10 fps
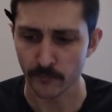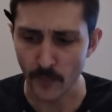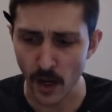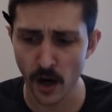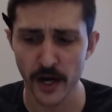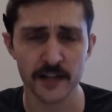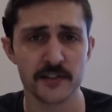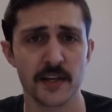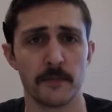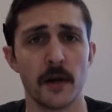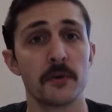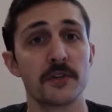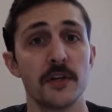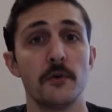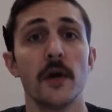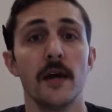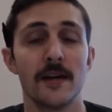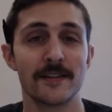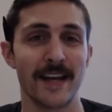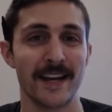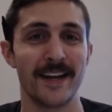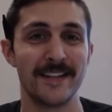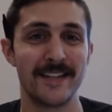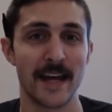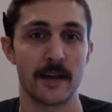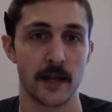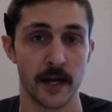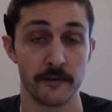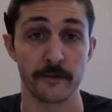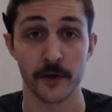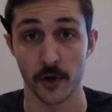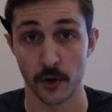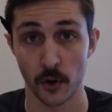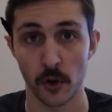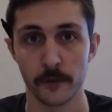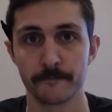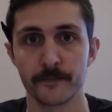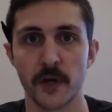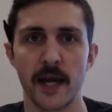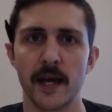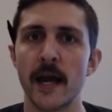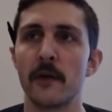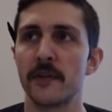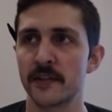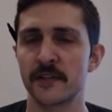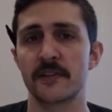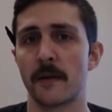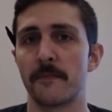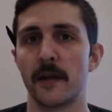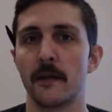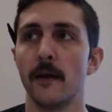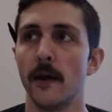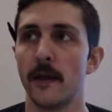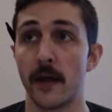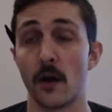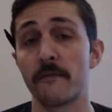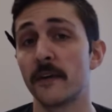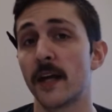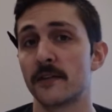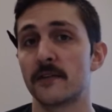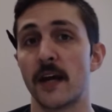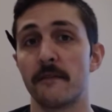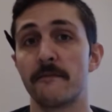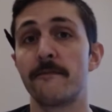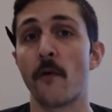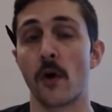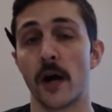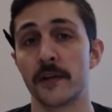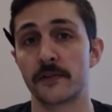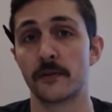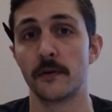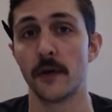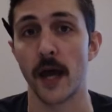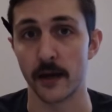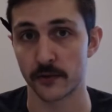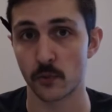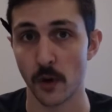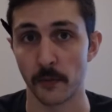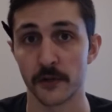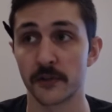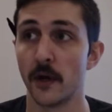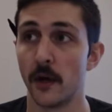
Our next tip, number 2, set a deadline for your goal. Okay? And now this is something that often gets set for us as swimmers.